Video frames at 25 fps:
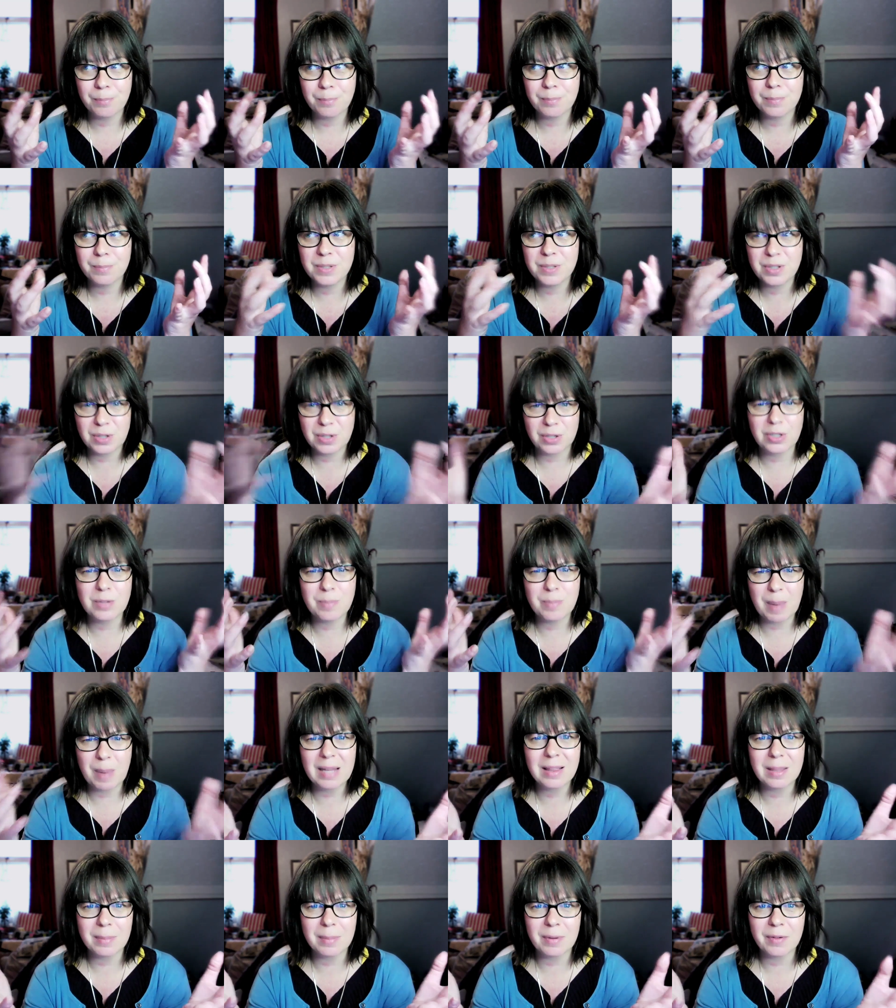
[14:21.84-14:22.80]

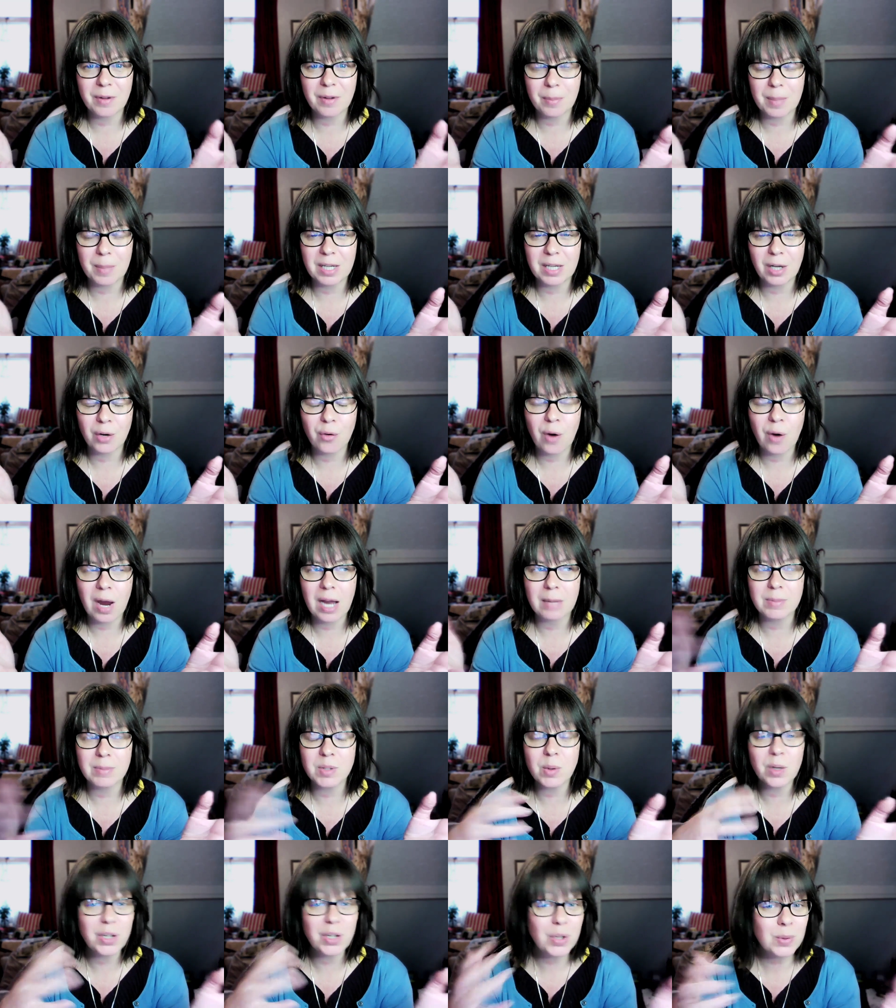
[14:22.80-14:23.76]
suspect them of committing a crime.
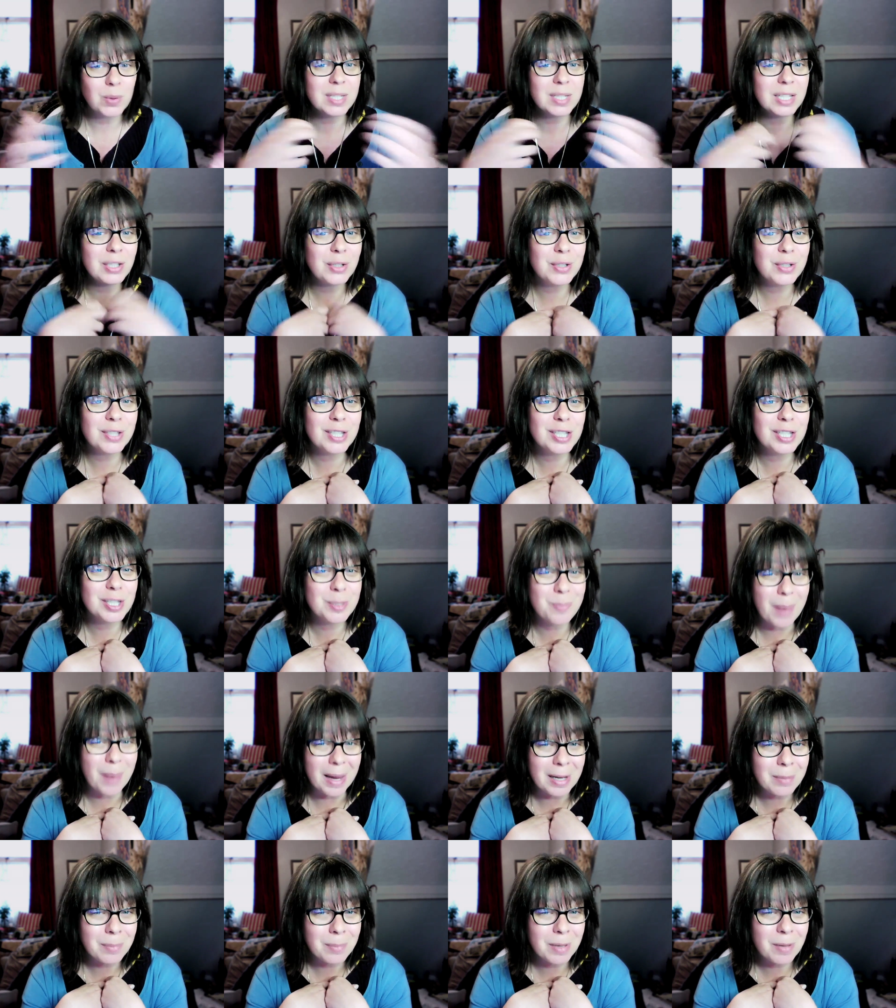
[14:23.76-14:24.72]
So are you saying you
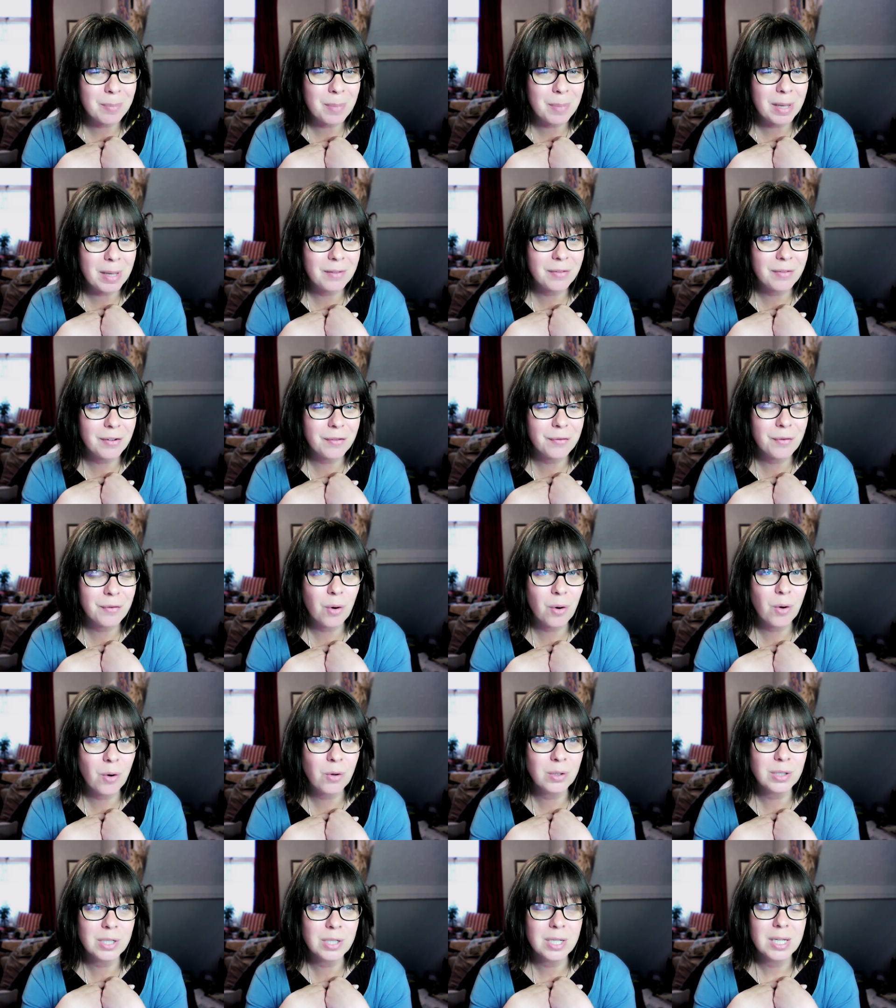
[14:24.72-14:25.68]
suspect me of benefit
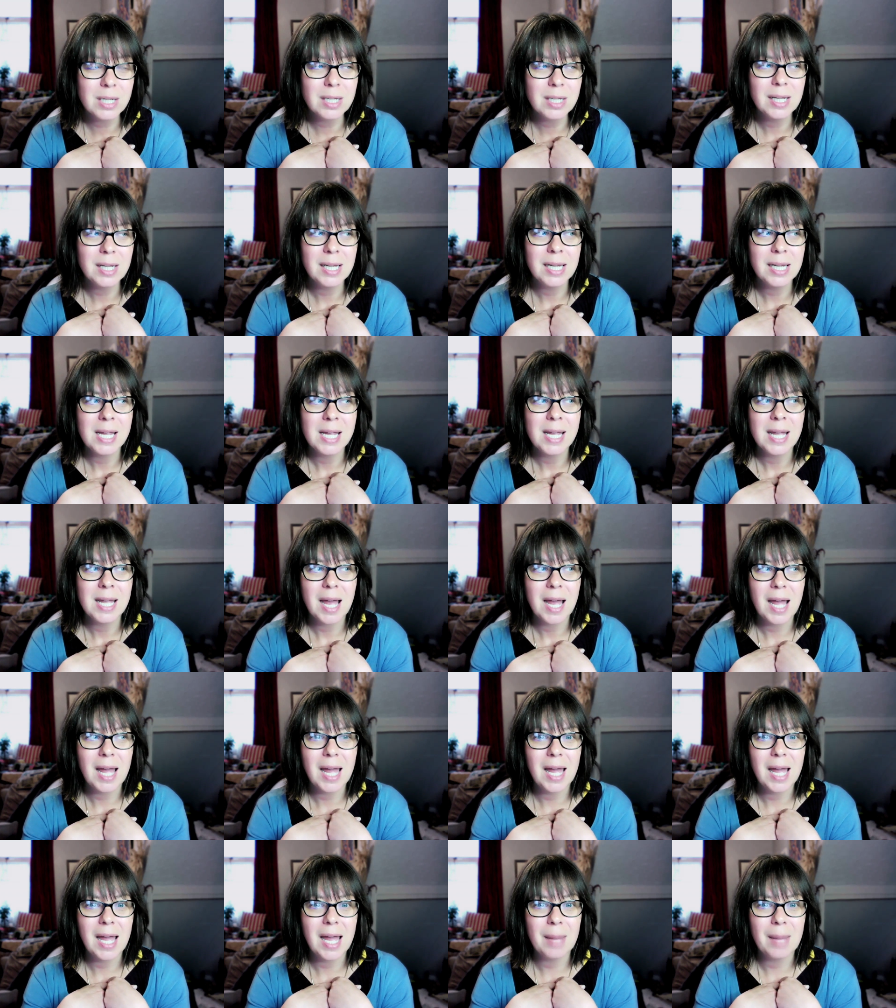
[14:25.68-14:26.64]
fraud?
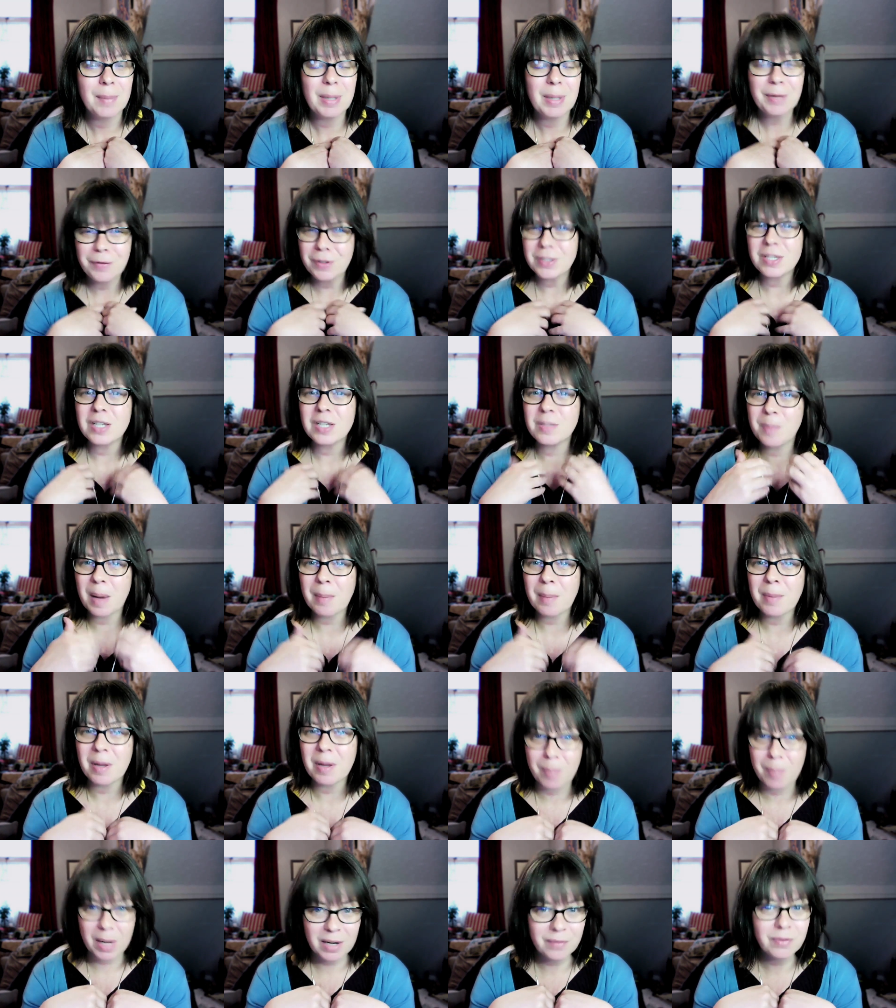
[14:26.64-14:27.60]
If you suspect me
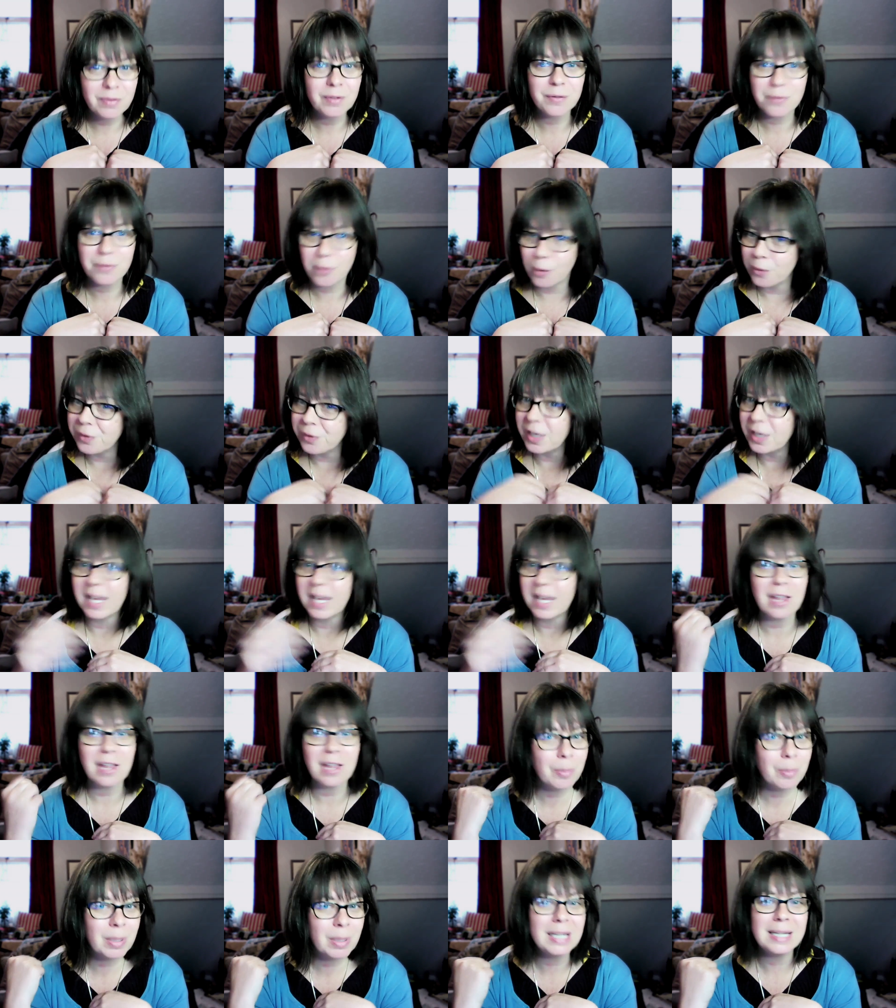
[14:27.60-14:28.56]
of benefit fraud, then get
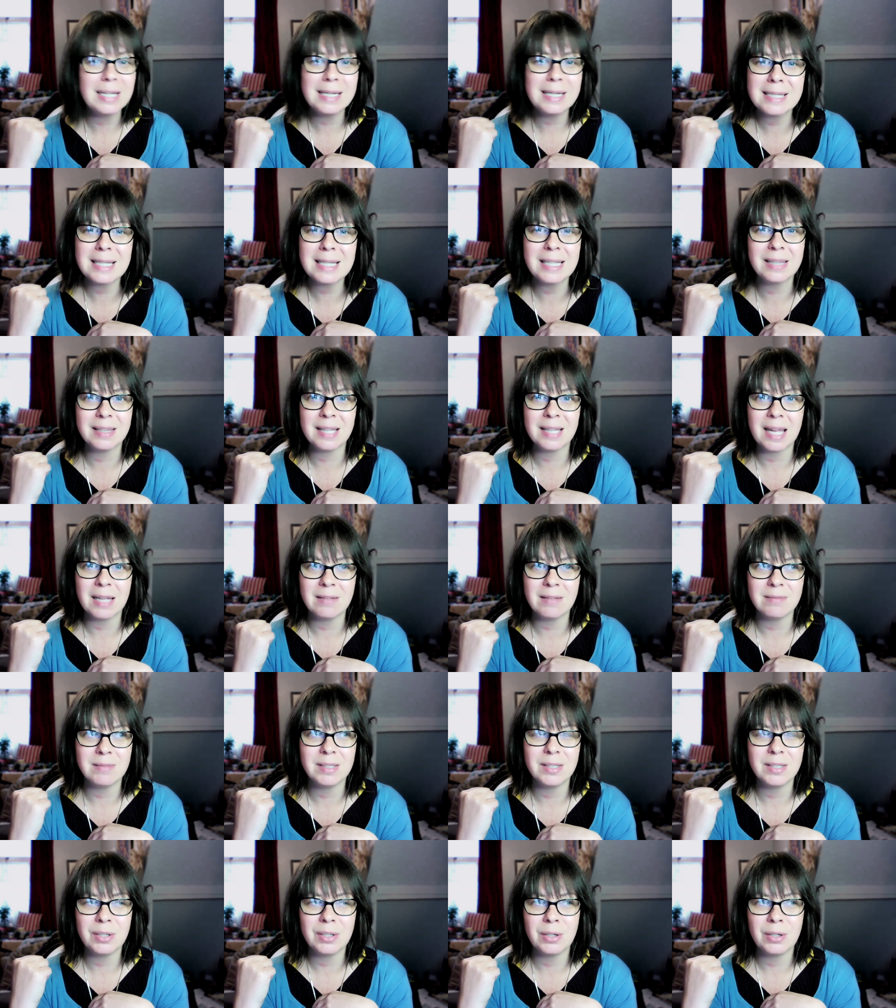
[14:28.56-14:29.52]
the police in
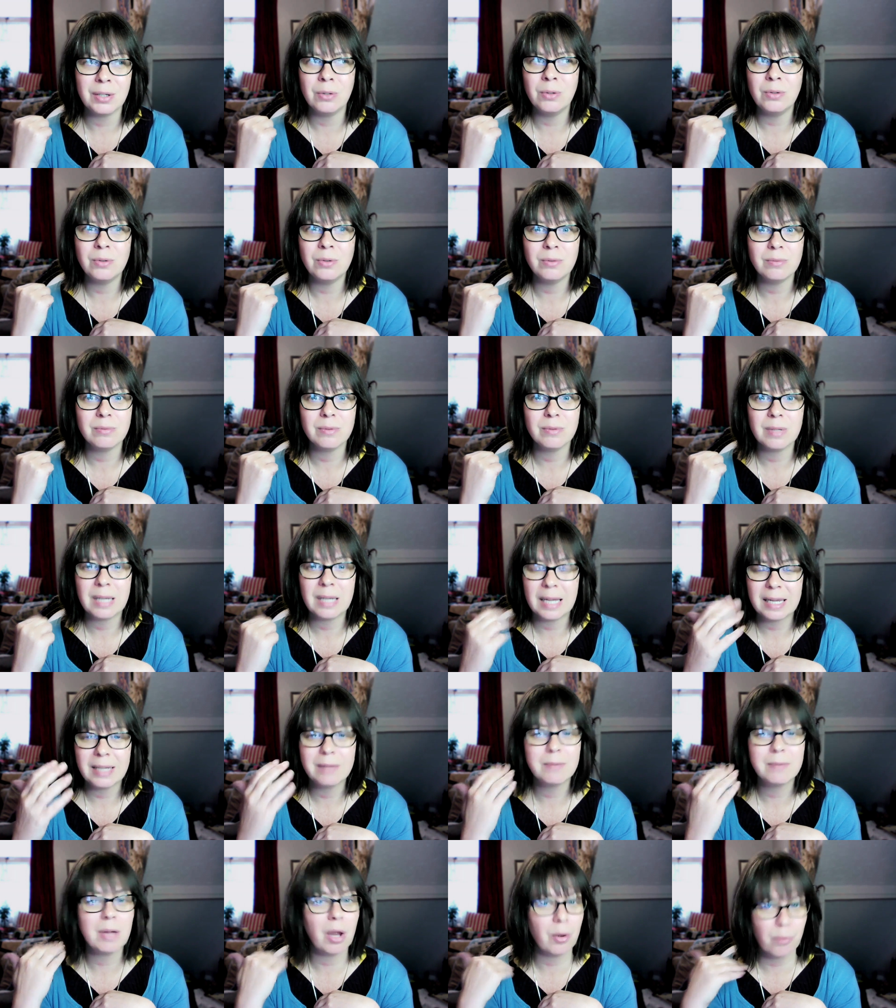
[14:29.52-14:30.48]
then, you know,
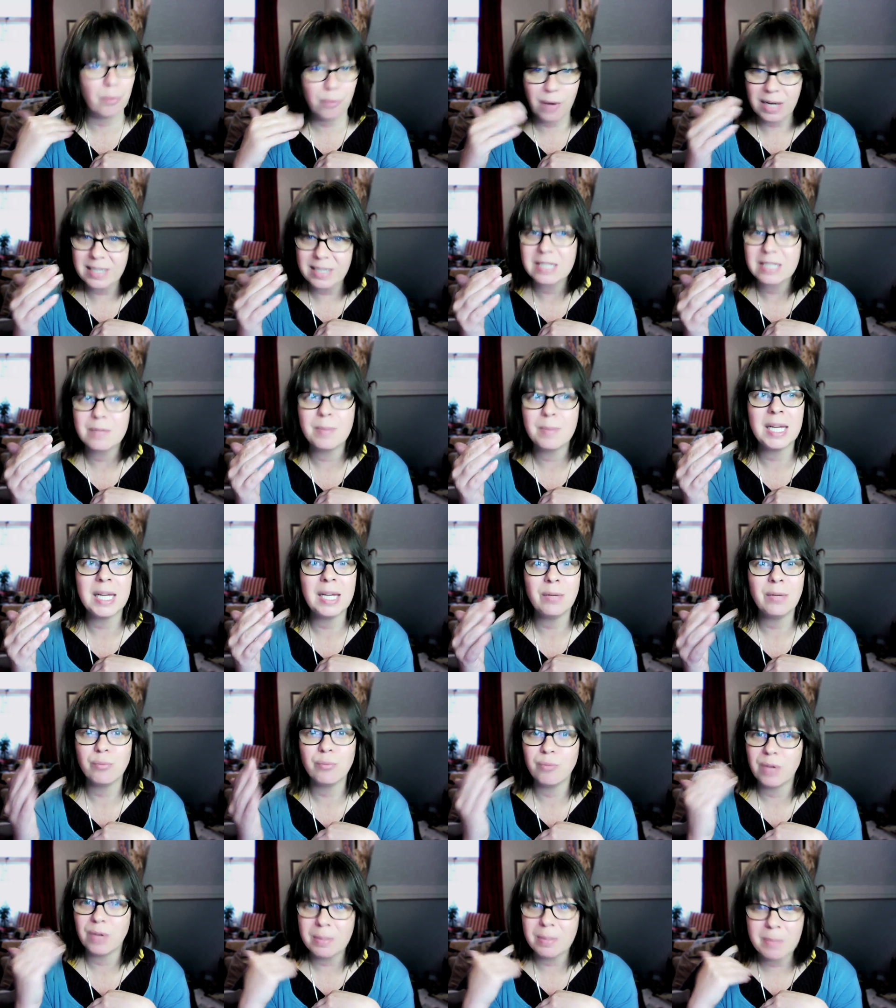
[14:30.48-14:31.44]
like arrest me,
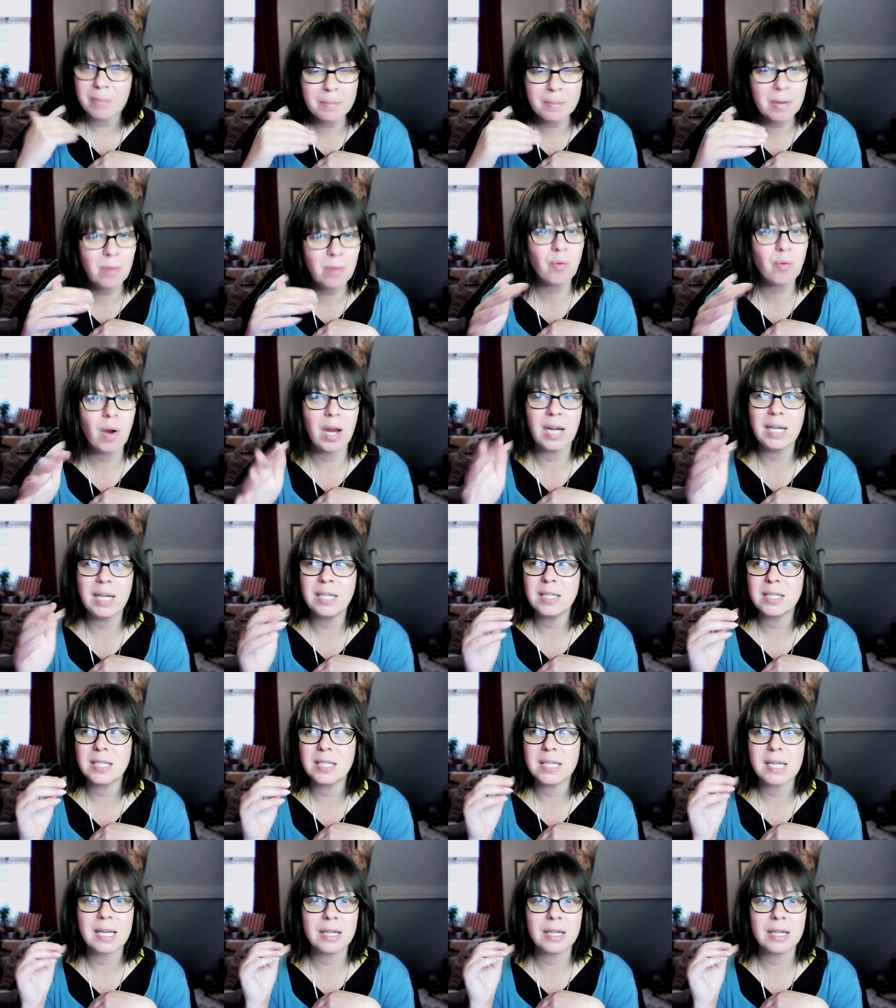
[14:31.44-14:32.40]
read me my rights,